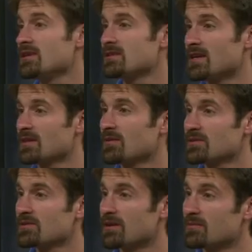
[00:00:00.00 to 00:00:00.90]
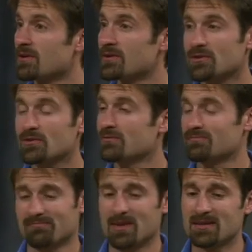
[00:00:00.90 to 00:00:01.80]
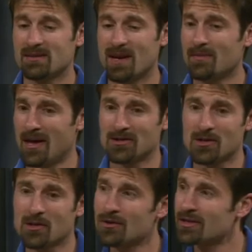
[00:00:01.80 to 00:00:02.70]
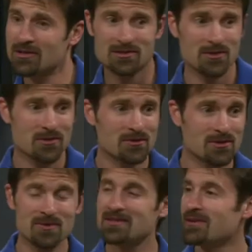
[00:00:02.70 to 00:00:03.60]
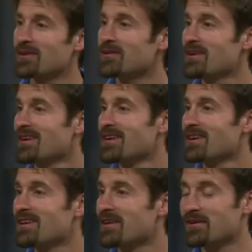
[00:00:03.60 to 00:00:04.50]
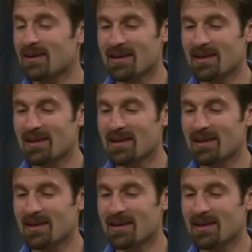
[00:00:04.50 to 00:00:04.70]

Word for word: teach as I was um, going to school. Best time. As you're learning, you get to use the material, you know.